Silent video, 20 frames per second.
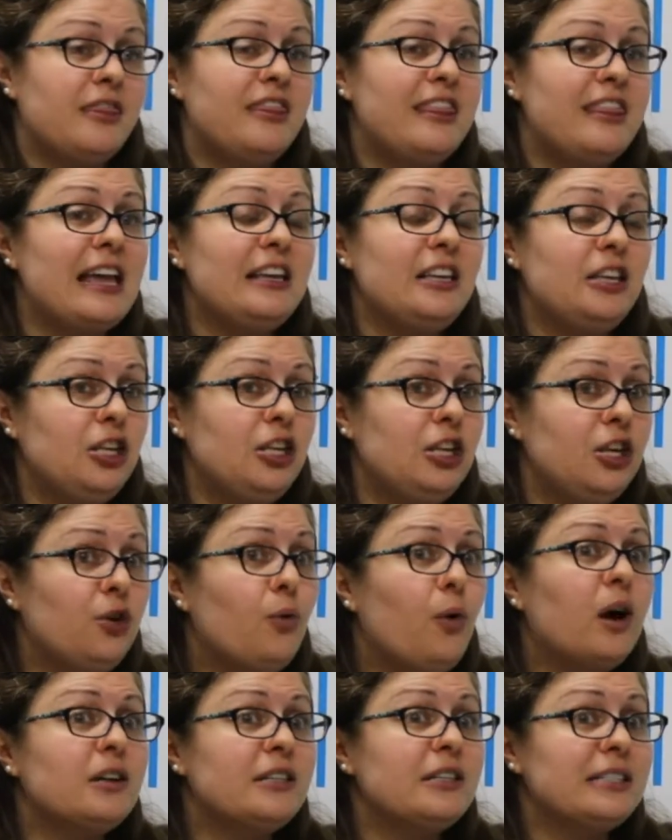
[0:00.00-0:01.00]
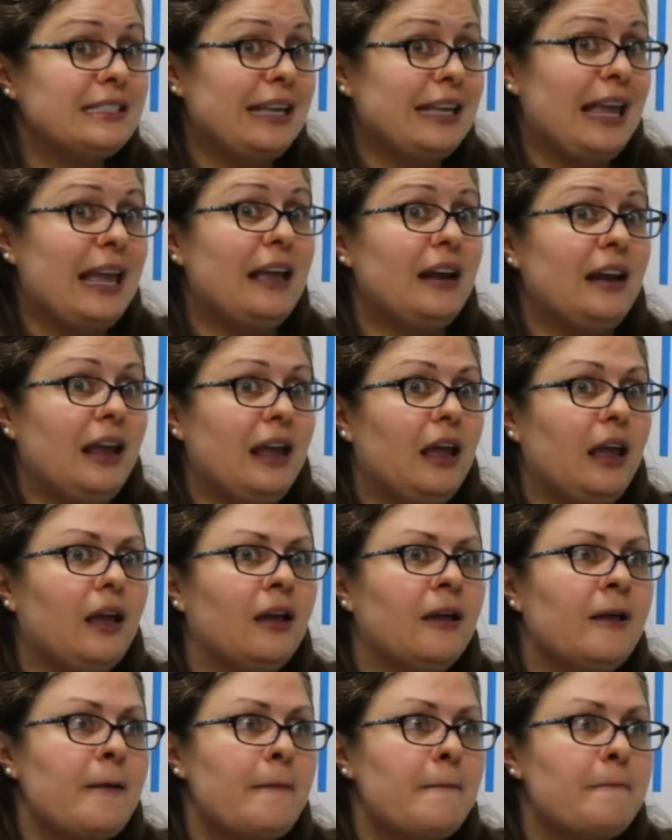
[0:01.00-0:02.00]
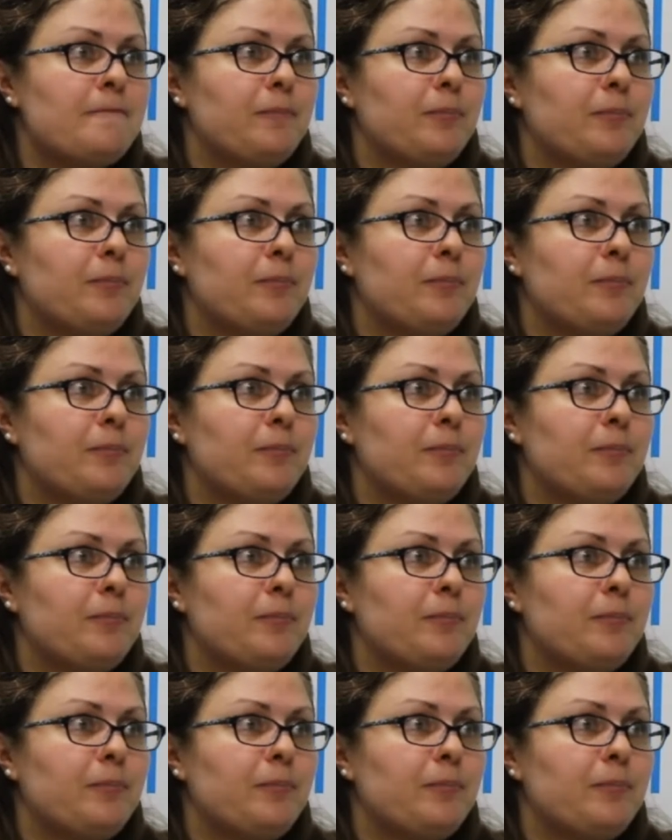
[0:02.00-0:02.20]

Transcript: that you are scanning